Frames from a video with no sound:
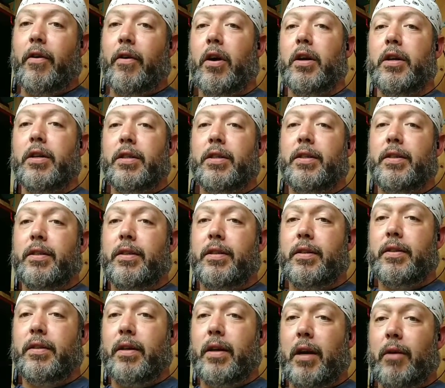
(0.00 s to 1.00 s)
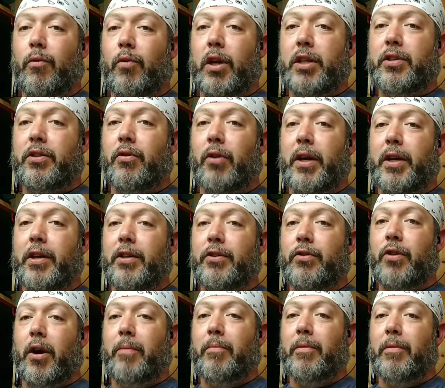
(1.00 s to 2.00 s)
As far as what's
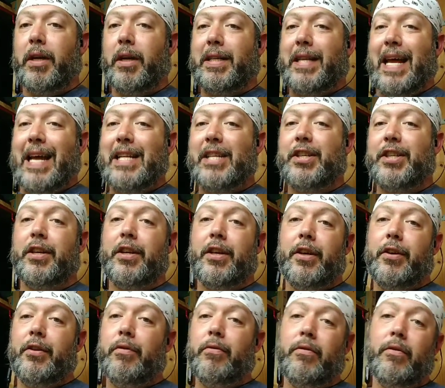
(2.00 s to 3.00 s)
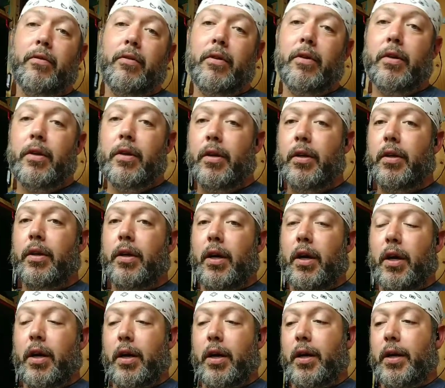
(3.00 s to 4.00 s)
going to draw attention to you,
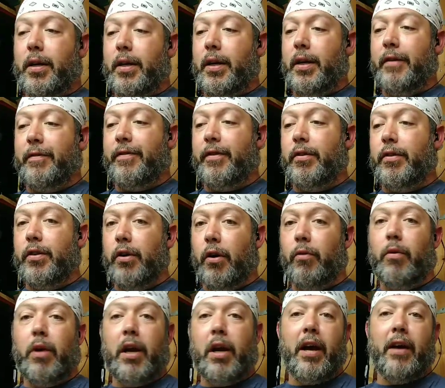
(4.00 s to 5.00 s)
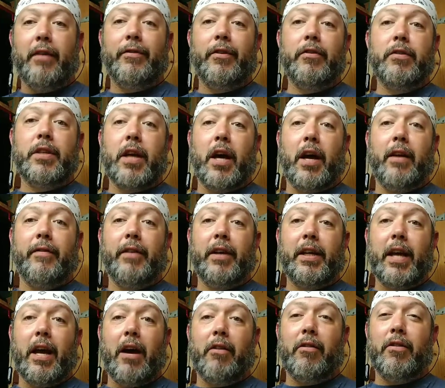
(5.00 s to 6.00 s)
if you don't want to have those
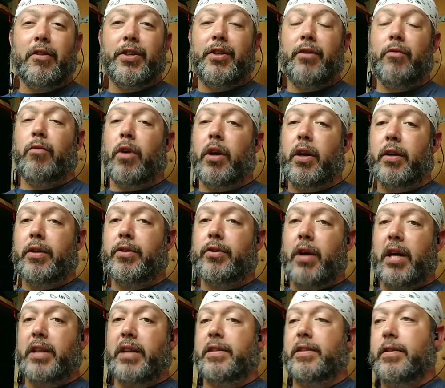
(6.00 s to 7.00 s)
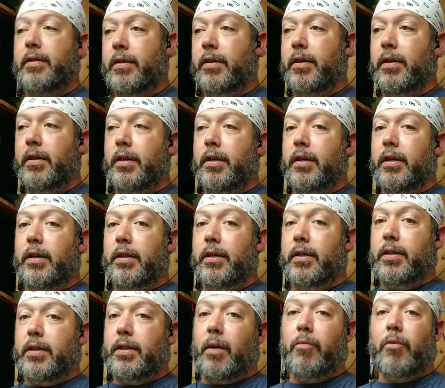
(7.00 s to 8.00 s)
kind of encounters, you want to dress
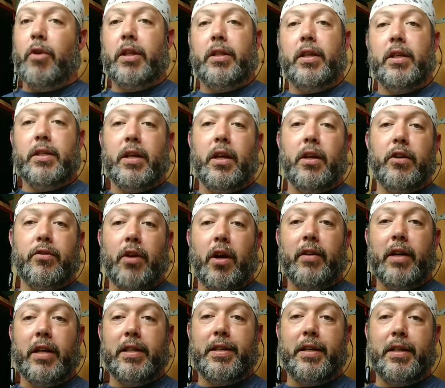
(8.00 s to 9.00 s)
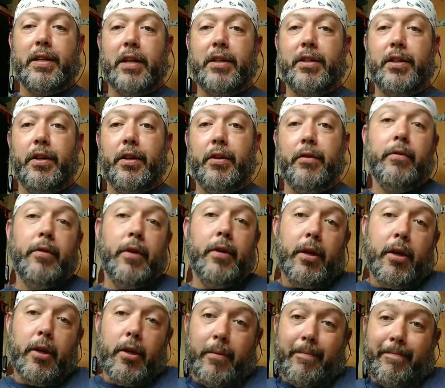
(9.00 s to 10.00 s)
somewhat that's going to draw less attention to you.
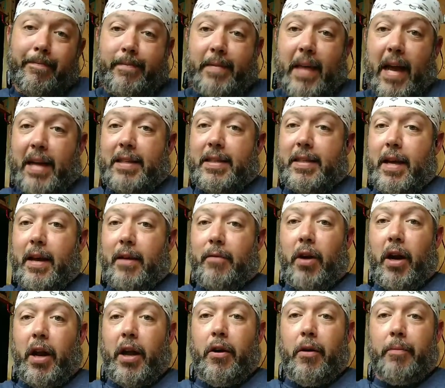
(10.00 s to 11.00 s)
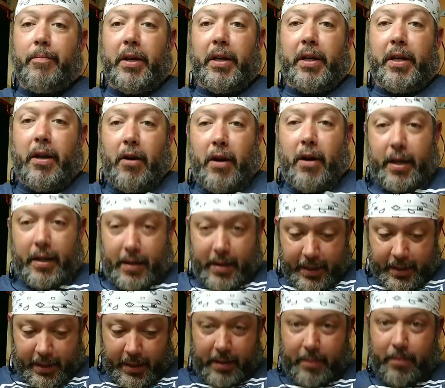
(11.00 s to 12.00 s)
That said, when I open
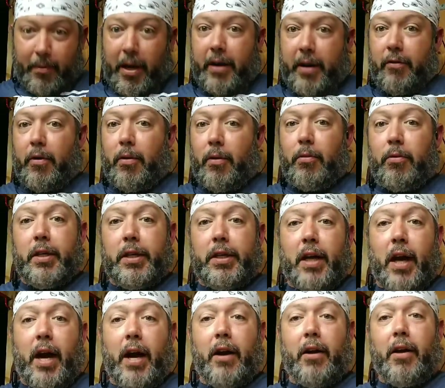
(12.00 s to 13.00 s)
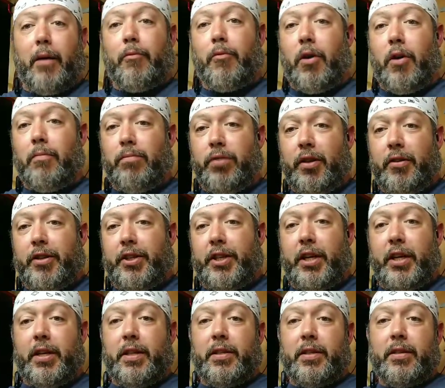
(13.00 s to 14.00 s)
carried, this is my normal attire. I'm wearing
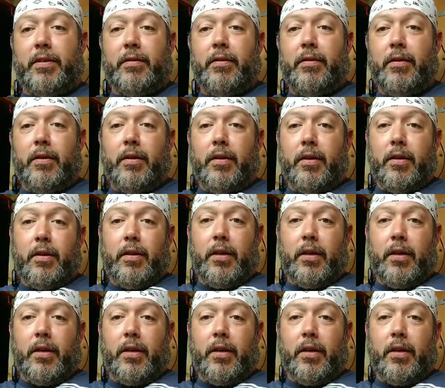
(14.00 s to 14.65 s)
blue jeans